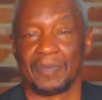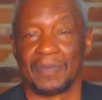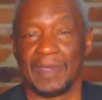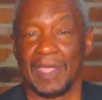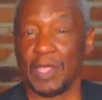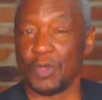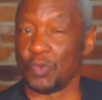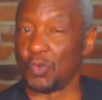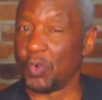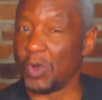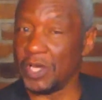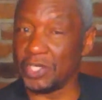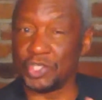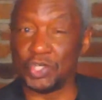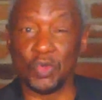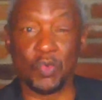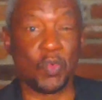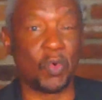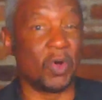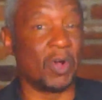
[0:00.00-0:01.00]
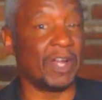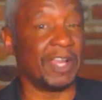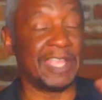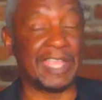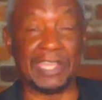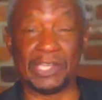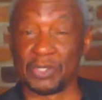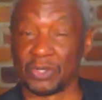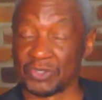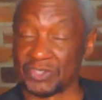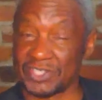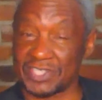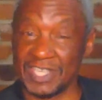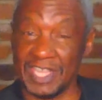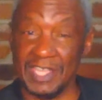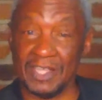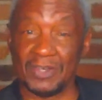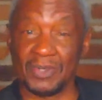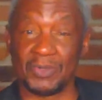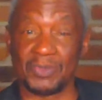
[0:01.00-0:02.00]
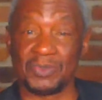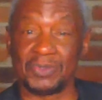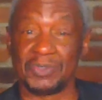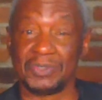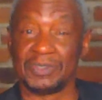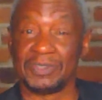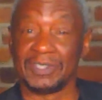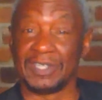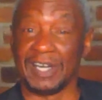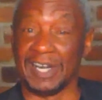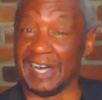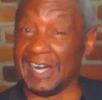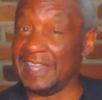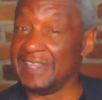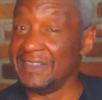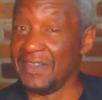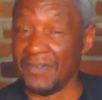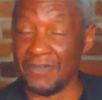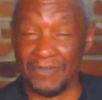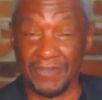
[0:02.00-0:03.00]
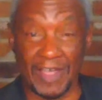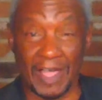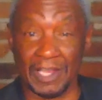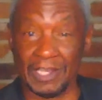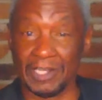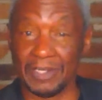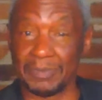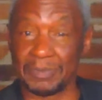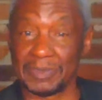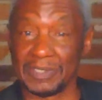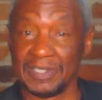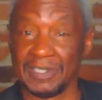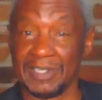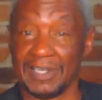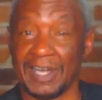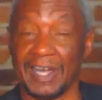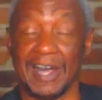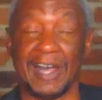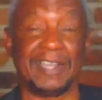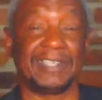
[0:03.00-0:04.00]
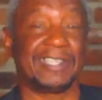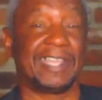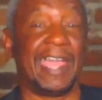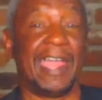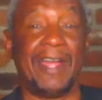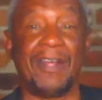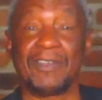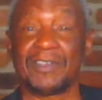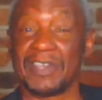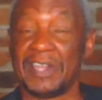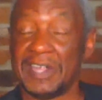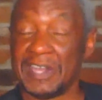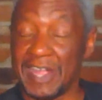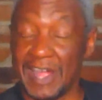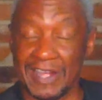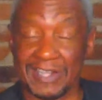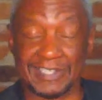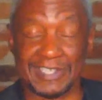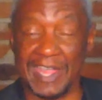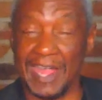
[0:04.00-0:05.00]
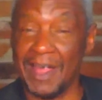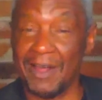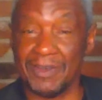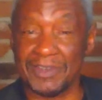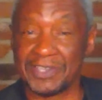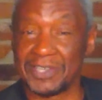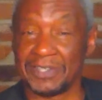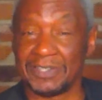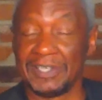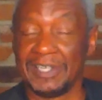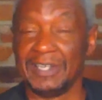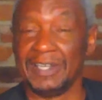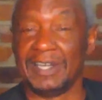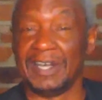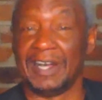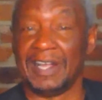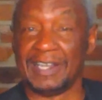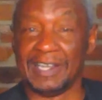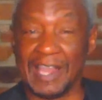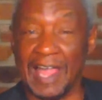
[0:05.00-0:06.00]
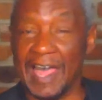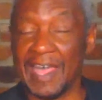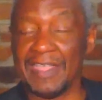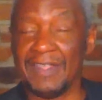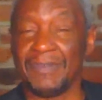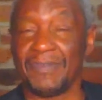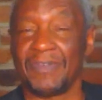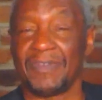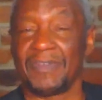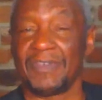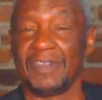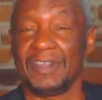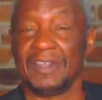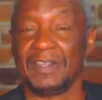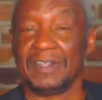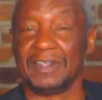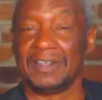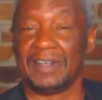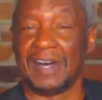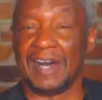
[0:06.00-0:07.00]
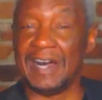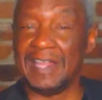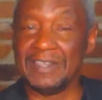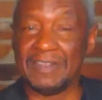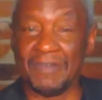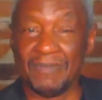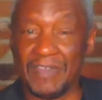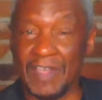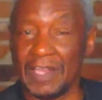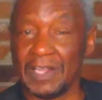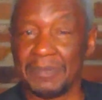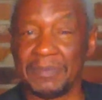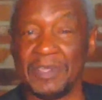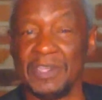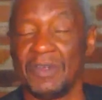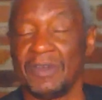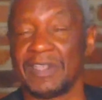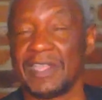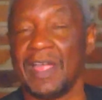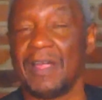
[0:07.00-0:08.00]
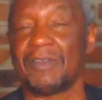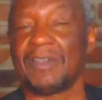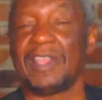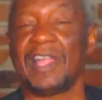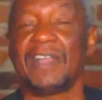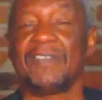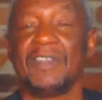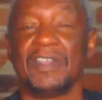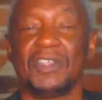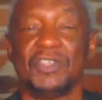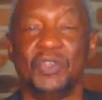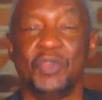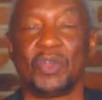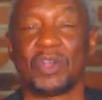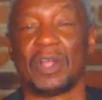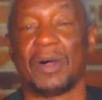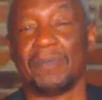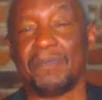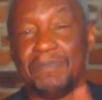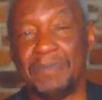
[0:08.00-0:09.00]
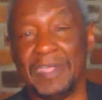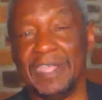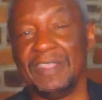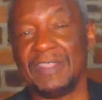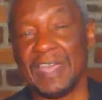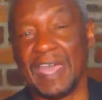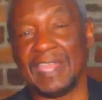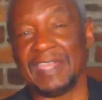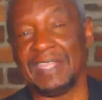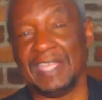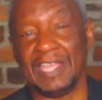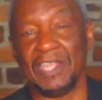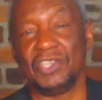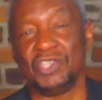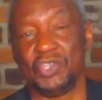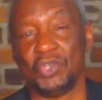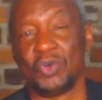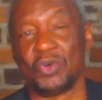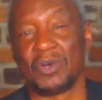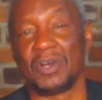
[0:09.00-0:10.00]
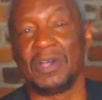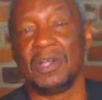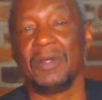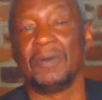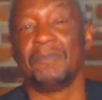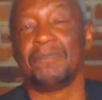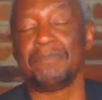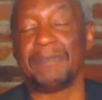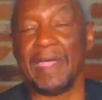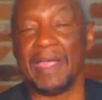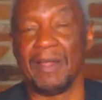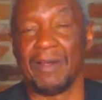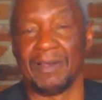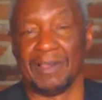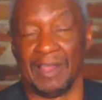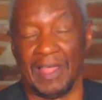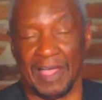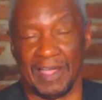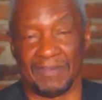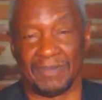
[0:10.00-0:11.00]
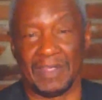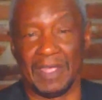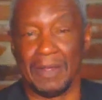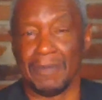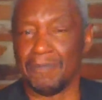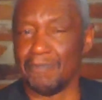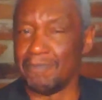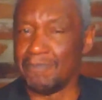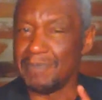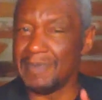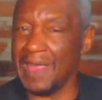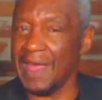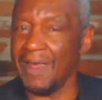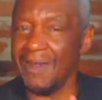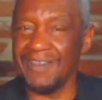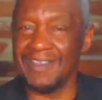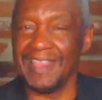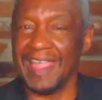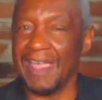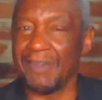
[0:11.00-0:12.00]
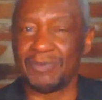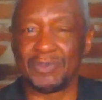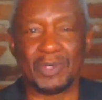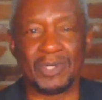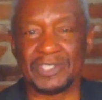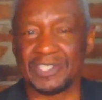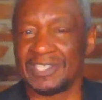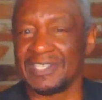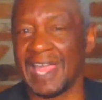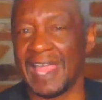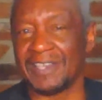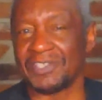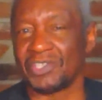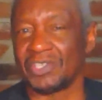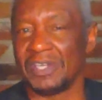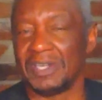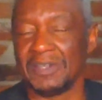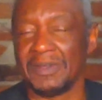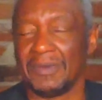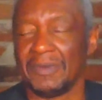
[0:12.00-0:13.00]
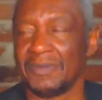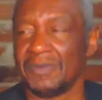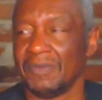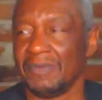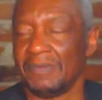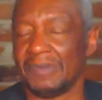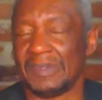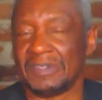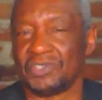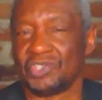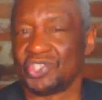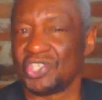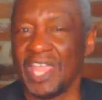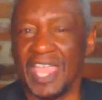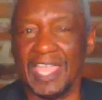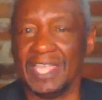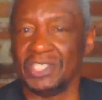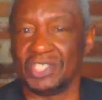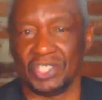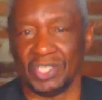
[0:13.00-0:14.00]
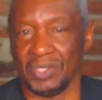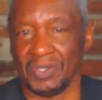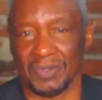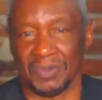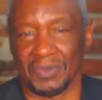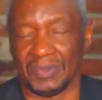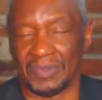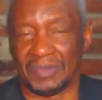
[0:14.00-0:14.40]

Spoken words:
And what you were in your single, undeveloped, uncharacter life, undeveloped in your character life, you're going to be that in your married life. Married life does not change you.